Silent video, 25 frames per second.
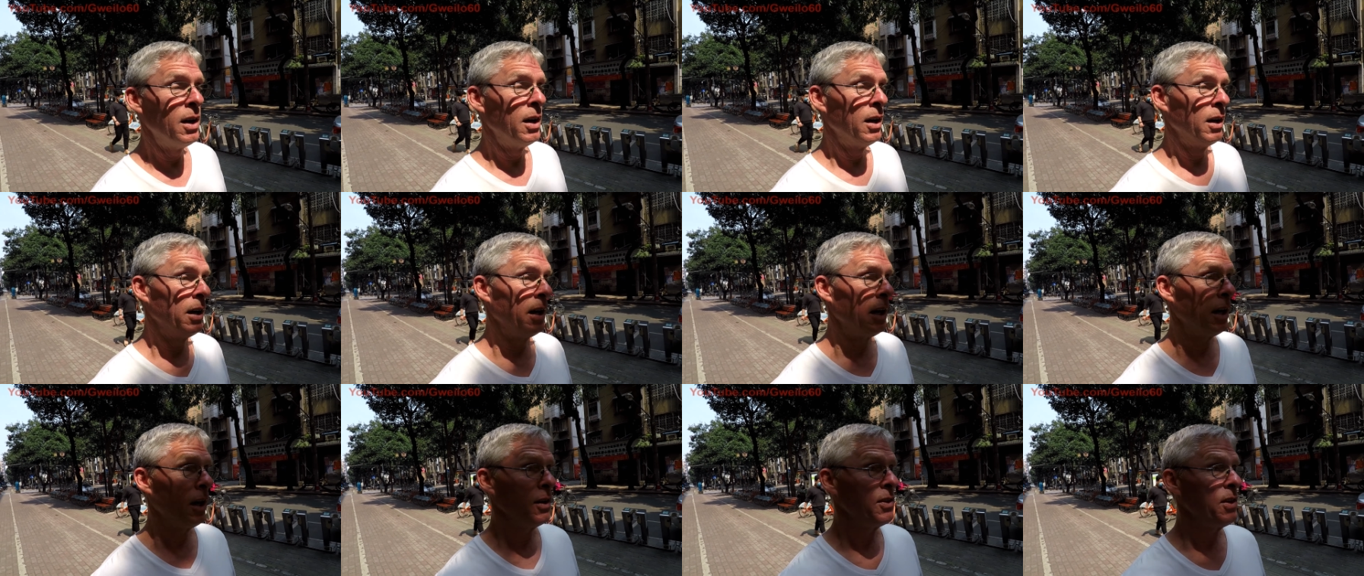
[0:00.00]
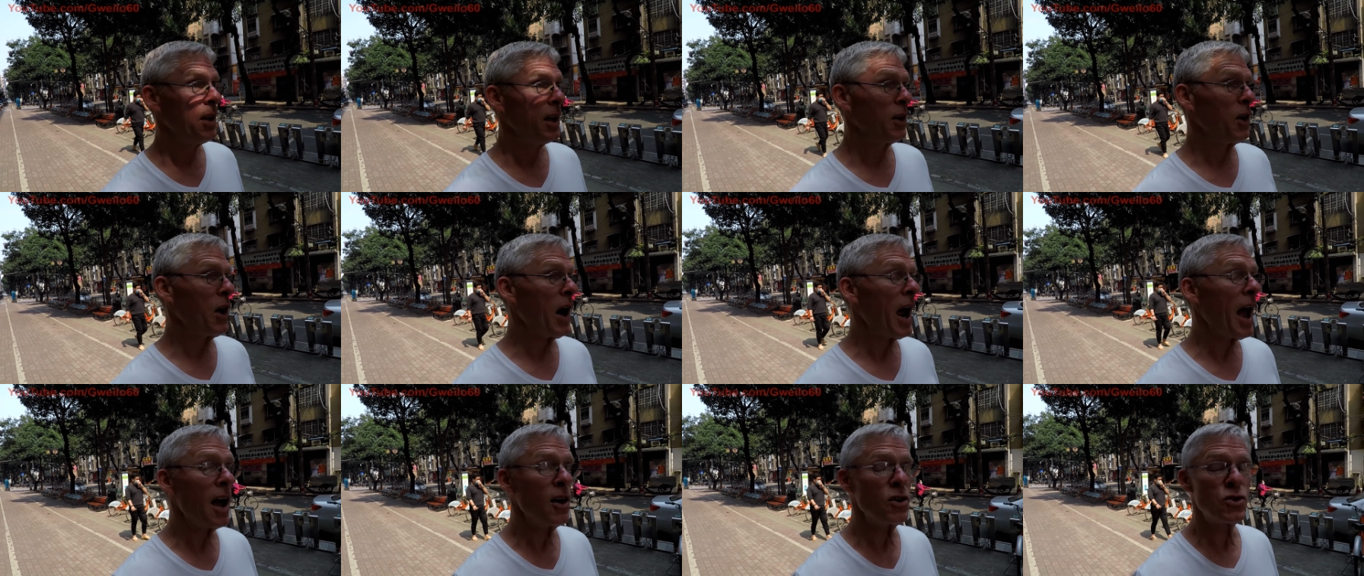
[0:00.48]
uh, that
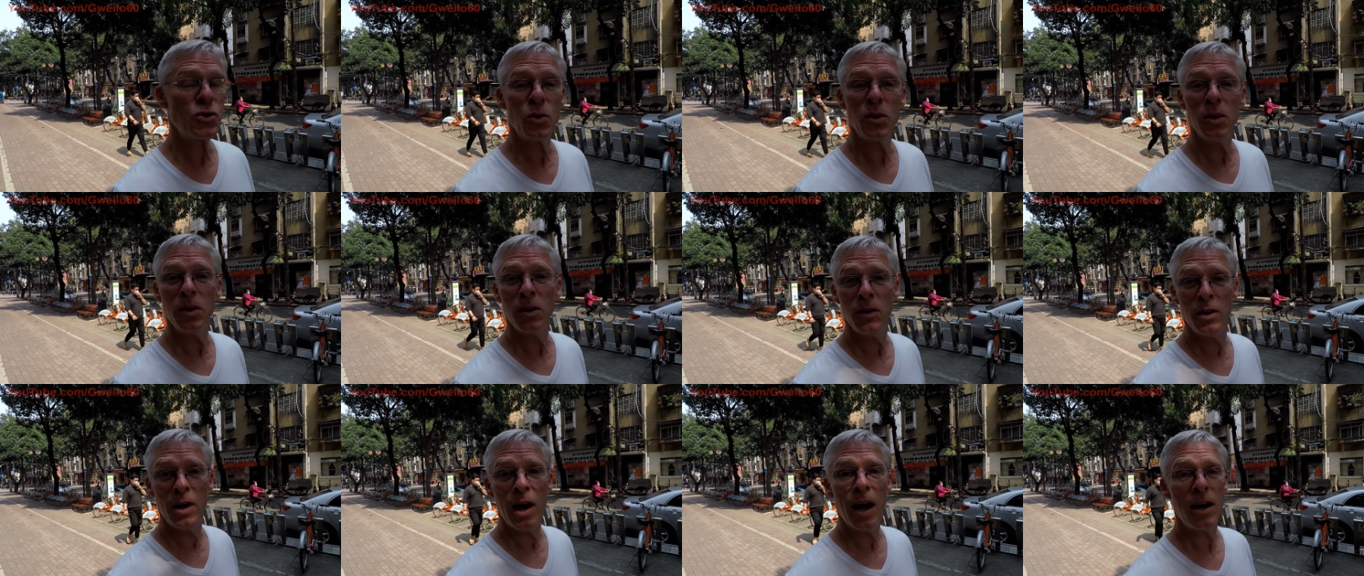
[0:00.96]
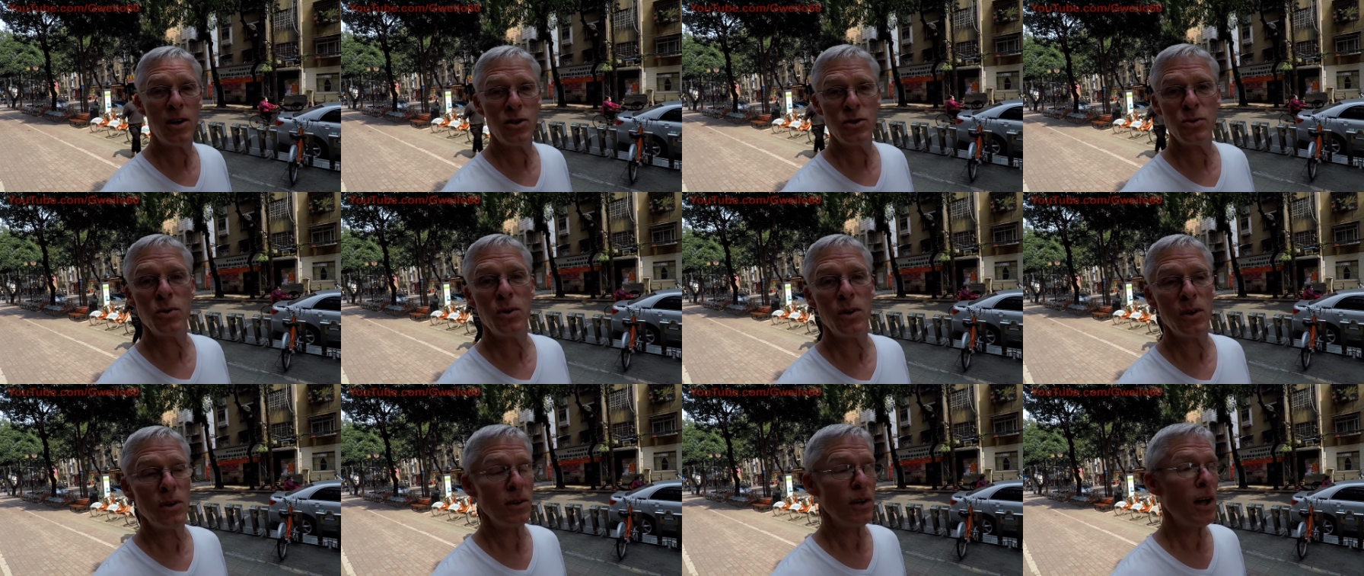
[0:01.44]
are actual
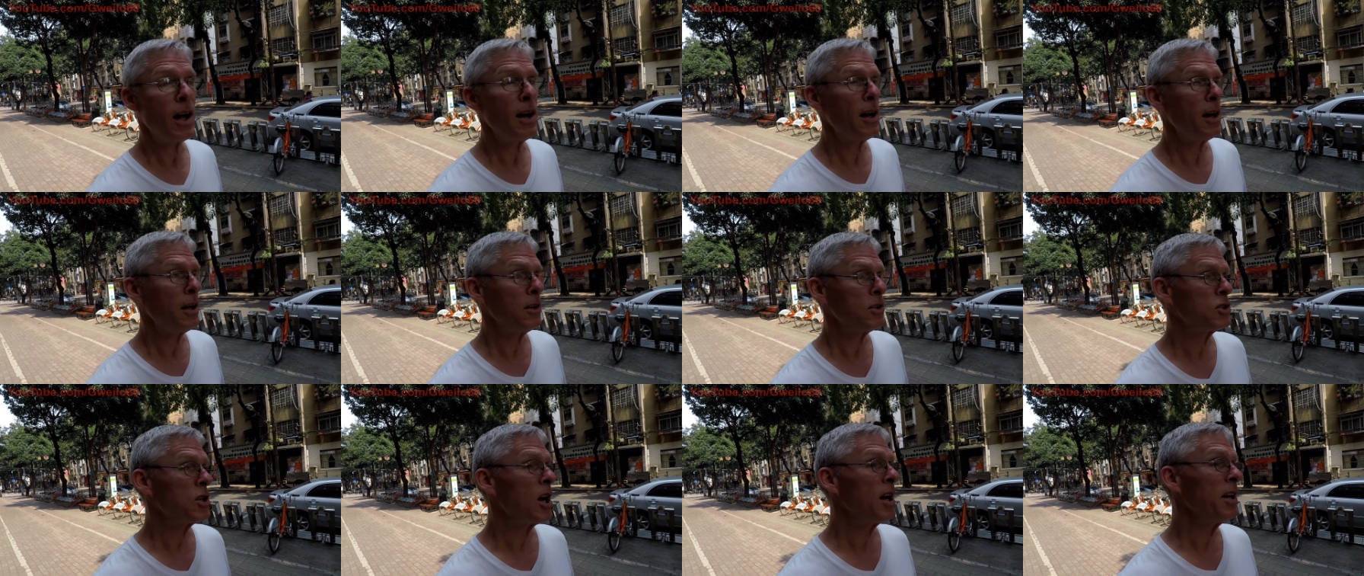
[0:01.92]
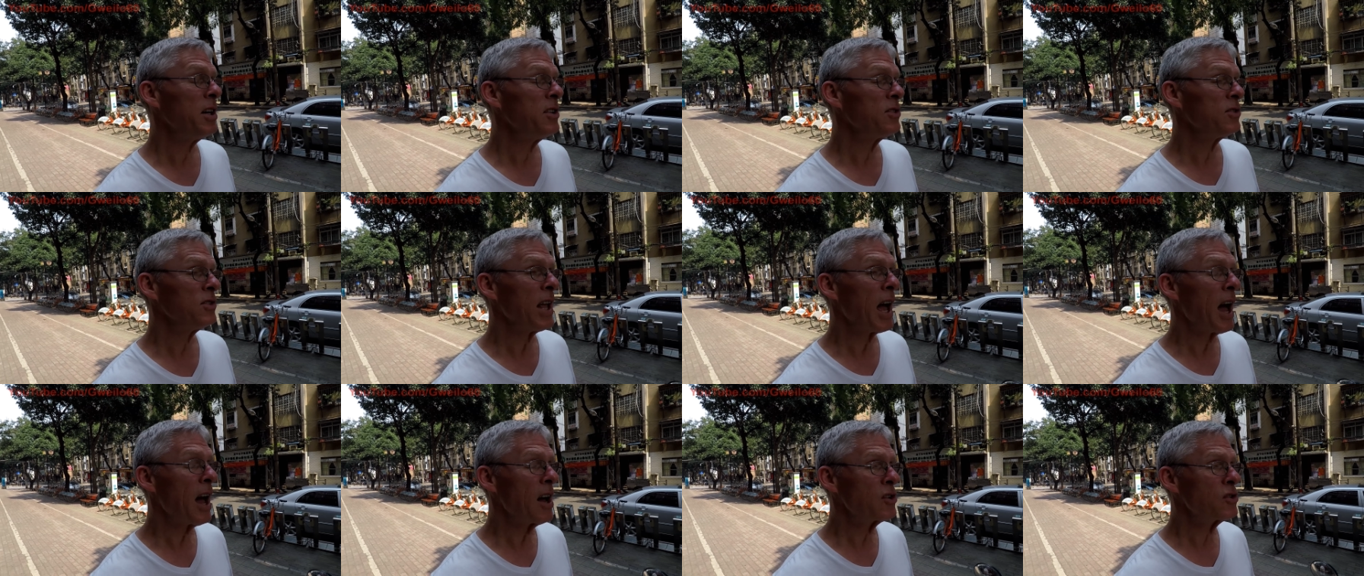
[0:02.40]
actual uh, Chinese
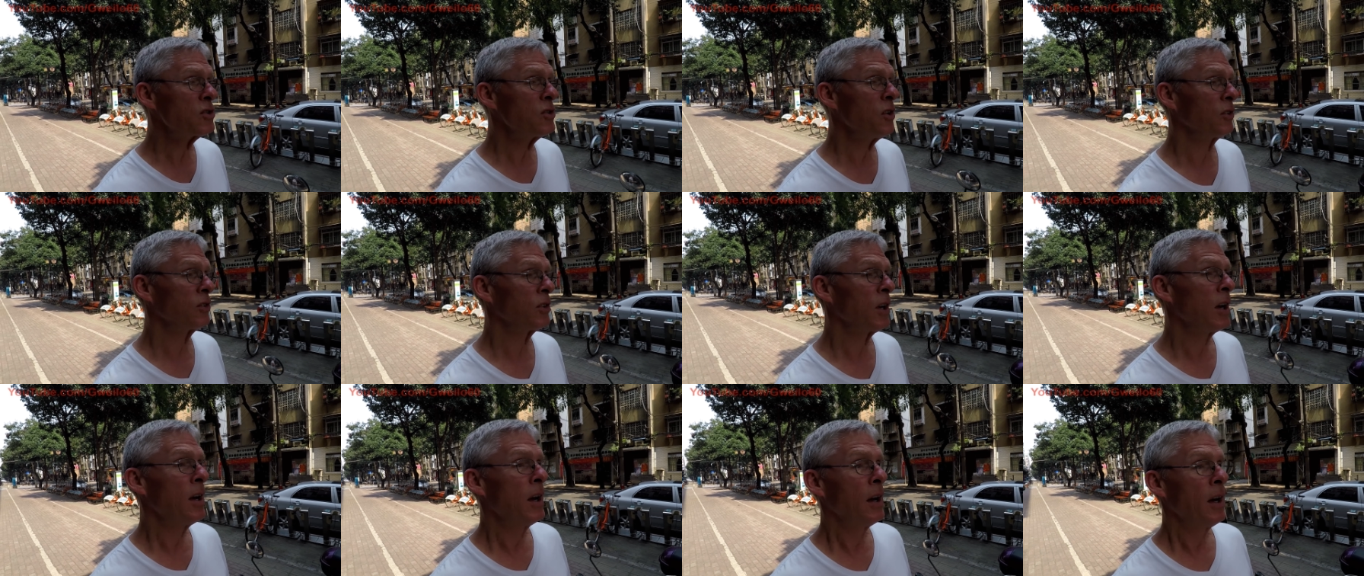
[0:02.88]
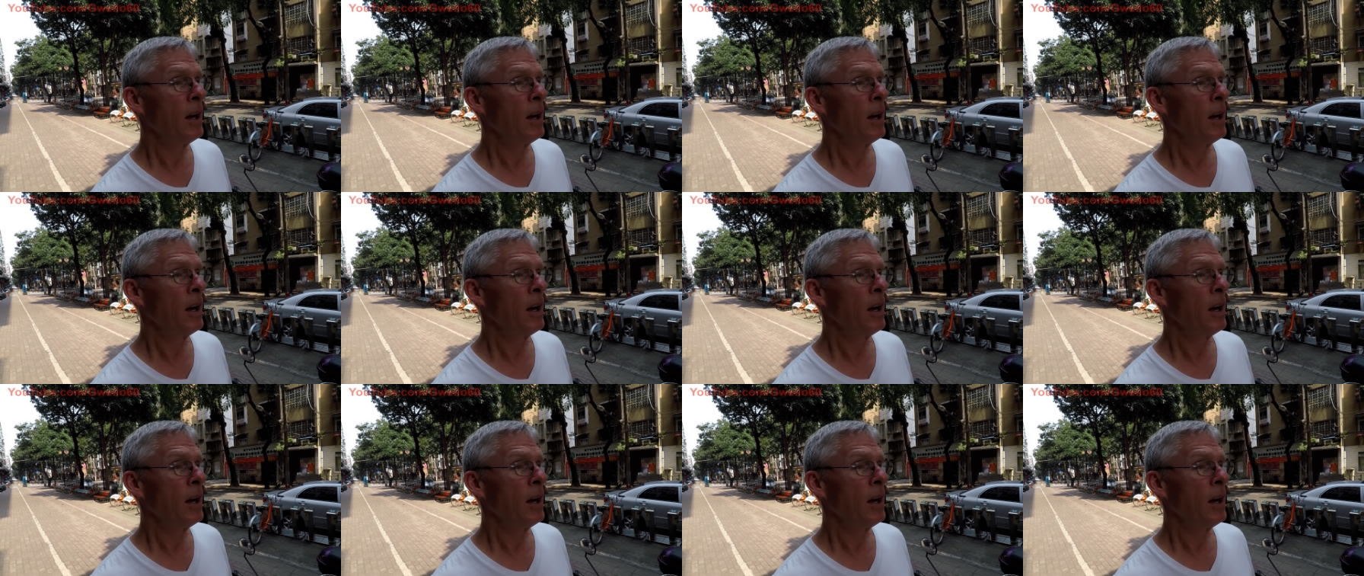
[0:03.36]
nationals.